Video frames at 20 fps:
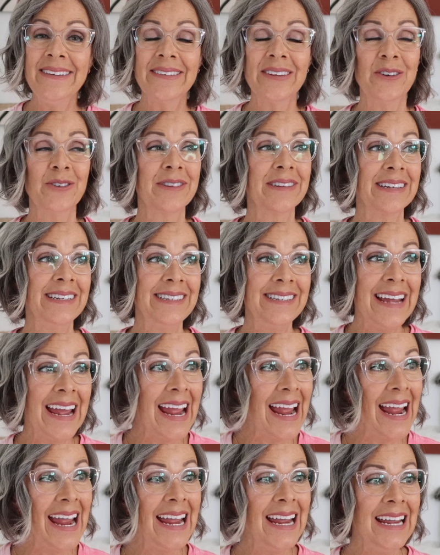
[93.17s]
So,
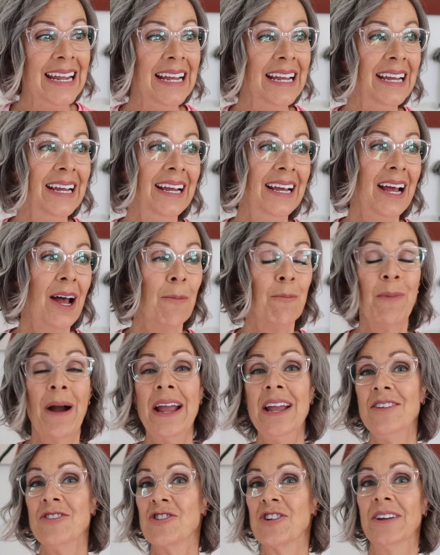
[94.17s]
today,
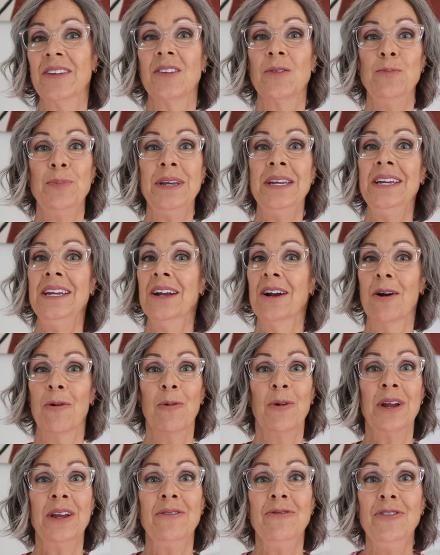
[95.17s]
might just be a
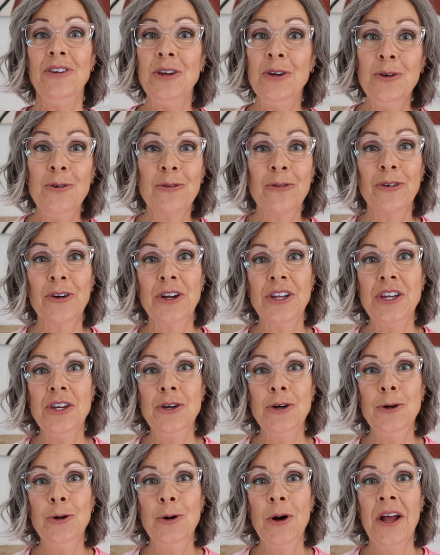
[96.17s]
review for
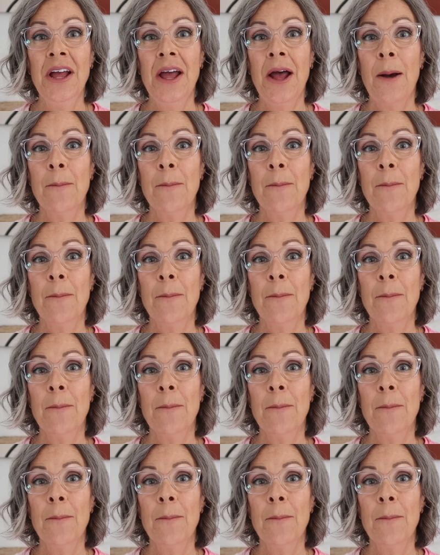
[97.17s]
you.